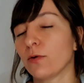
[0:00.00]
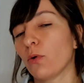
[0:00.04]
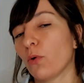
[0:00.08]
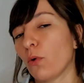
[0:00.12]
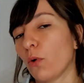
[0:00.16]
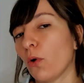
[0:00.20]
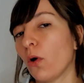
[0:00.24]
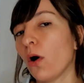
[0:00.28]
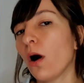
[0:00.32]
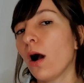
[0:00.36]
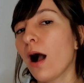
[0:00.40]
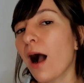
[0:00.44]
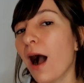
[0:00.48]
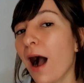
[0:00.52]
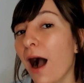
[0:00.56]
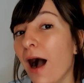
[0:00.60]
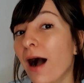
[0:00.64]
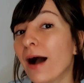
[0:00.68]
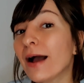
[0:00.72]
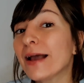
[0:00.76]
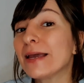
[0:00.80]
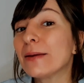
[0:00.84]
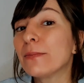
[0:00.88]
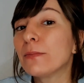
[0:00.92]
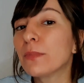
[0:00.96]
or
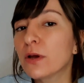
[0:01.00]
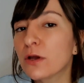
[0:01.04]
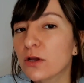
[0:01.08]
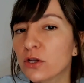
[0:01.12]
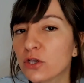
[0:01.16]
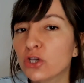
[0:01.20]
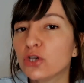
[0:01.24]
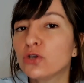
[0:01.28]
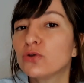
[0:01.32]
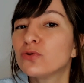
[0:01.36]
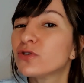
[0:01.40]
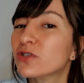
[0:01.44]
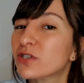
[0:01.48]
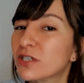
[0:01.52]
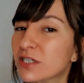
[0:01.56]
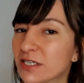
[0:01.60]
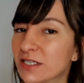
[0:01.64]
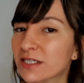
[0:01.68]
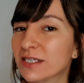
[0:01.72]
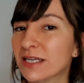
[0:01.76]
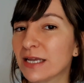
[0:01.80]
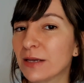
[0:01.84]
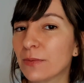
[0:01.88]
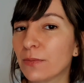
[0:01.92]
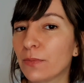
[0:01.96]
I'm used to
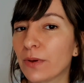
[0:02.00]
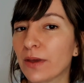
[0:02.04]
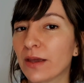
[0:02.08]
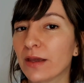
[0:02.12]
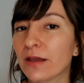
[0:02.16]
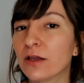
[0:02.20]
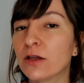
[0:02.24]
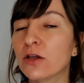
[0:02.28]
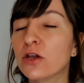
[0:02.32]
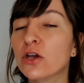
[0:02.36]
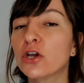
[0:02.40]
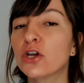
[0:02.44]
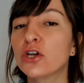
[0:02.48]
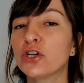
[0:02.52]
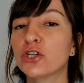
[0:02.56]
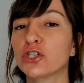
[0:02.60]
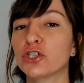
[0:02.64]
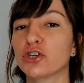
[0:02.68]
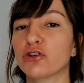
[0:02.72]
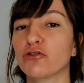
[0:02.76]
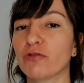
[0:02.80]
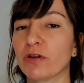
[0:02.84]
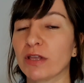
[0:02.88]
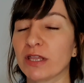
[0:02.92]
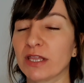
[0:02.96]
sleeping
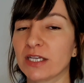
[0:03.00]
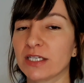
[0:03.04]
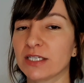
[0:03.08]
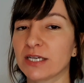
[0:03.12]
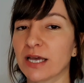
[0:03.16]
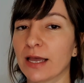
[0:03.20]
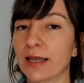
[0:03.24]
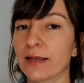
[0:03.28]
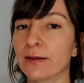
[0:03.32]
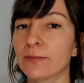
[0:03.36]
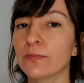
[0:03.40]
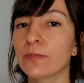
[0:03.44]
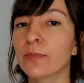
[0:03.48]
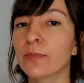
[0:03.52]
during the day.